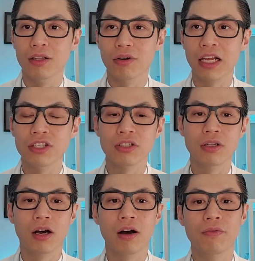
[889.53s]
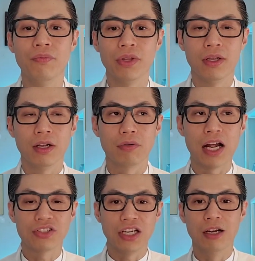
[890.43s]
location of
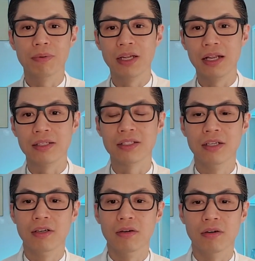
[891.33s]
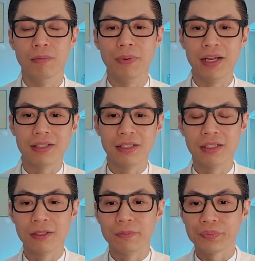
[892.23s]
crashed airplanes or
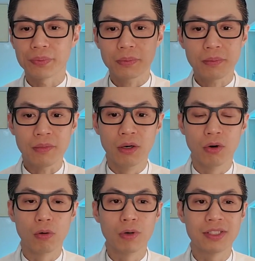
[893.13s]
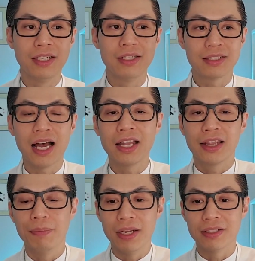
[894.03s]
bases, or what's inside the
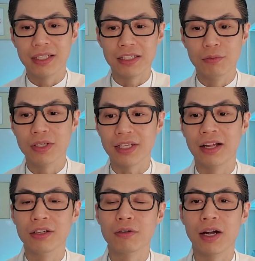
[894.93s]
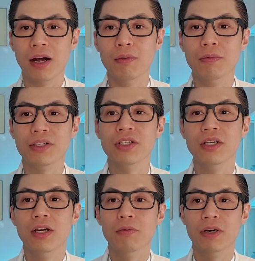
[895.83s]
bases and what's underground, which
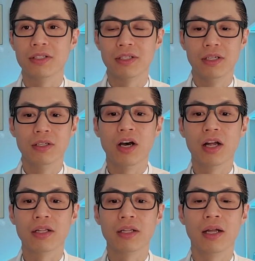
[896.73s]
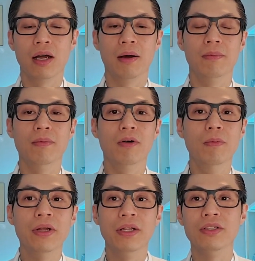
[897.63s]
was not
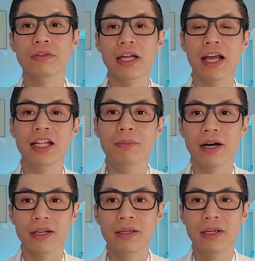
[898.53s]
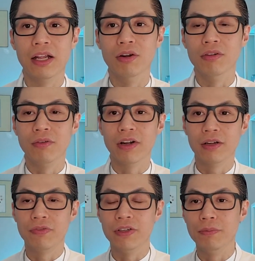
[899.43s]
open to anybody, and only very
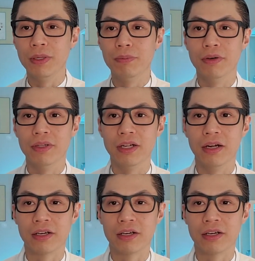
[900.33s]
few people in the